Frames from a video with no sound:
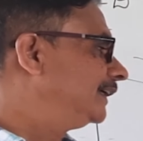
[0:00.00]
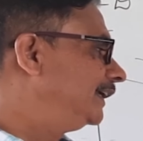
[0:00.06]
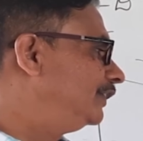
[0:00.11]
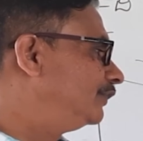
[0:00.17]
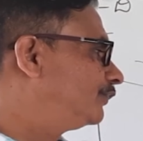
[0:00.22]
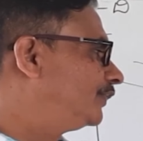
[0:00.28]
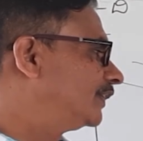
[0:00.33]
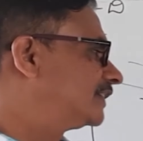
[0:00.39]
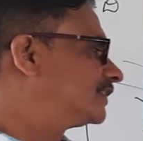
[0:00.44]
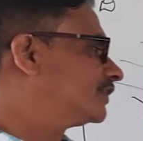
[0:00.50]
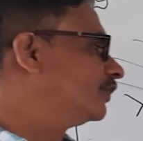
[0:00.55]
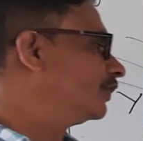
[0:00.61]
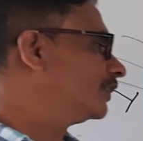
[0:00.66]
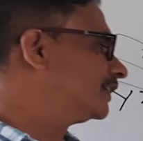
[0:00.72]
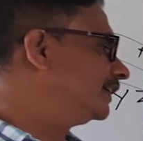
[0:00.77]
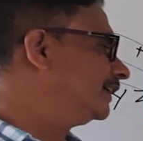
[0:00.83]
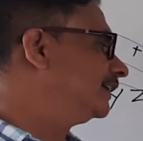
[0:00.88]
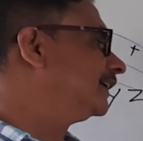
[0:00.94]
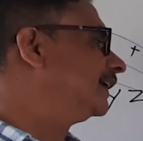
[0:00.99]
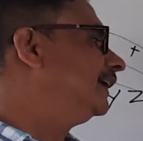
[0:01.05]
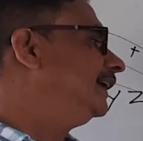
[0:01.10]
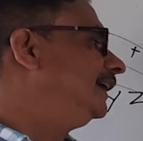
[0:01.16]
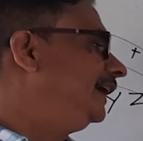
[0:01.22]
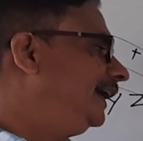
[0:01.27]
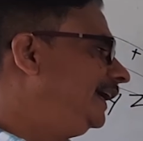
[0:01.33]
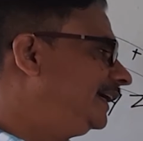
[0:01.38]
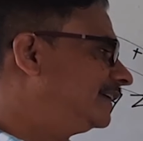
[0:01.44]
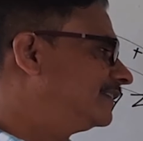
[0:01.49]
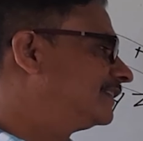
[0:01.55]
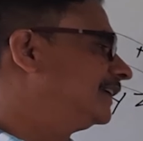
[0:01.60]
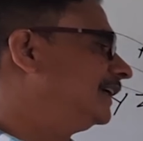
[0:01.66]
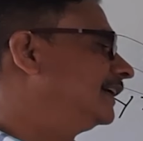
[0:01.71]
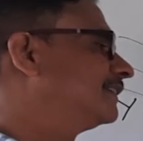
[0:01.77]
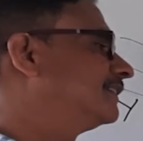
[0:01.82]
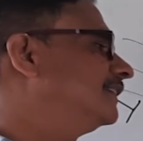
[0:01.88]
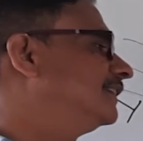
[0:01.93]
In first octant,
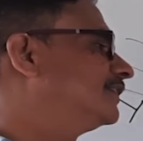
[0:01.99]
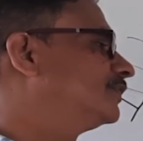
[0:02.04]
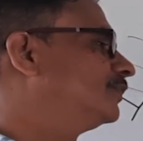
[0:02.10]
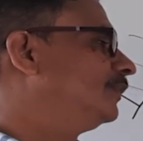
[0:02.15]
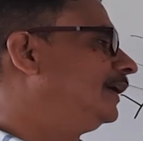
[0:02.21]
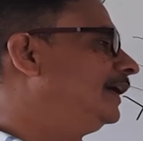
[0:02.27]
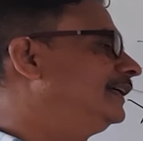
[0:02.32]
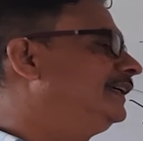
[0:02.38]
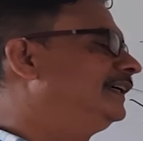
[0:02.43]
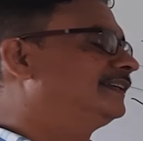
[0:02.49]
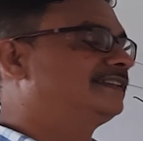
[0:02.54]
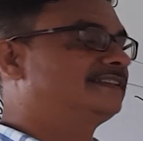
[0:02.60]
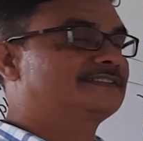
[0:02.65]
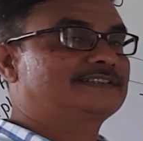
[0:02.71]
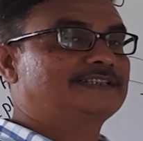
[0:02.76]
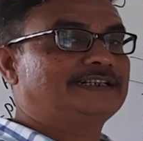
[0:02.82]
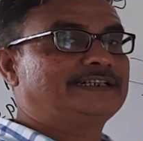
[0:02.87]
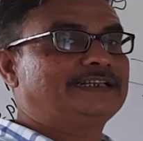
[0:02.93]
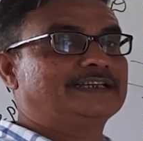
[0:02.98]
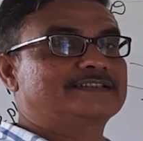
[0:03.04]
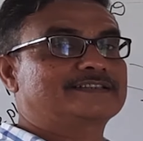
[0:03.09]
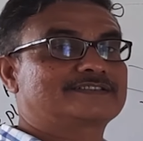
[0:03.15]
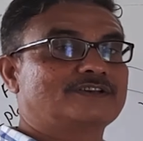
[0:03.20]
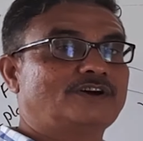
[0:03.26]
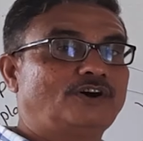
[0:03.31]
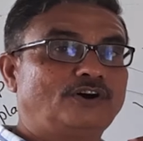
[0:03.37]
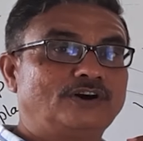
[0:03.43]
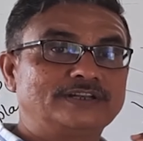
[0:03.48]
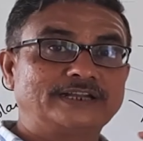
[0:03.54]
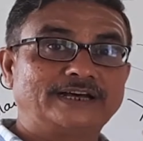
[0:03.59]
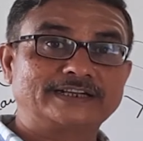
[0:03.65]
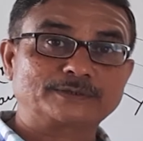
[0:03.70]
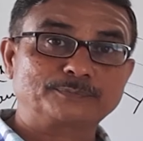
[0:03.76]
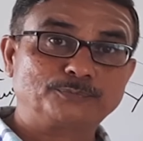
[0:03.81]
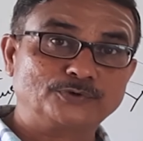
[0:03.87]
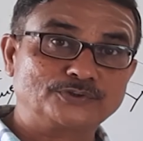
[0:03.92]
x-axis, y-axis, z-axis all
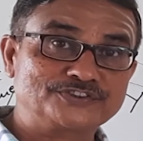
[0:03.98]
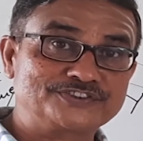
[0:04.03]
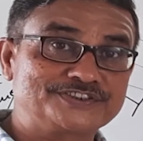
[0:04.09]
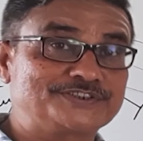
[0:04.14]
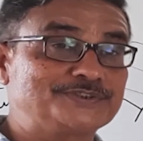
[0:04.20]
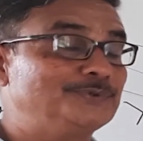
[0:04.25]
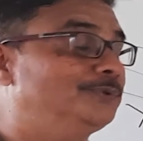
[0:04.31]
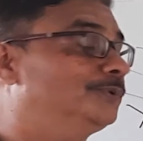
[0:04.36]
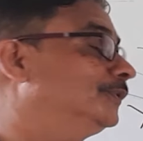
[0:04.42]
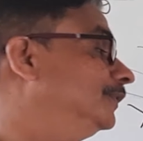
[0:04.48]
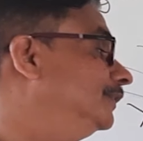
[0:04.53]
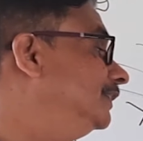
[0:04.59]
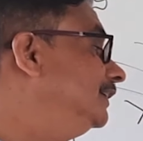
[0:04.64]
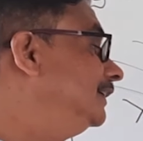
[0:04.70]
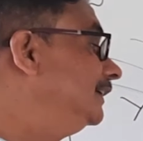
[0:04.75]
are positive.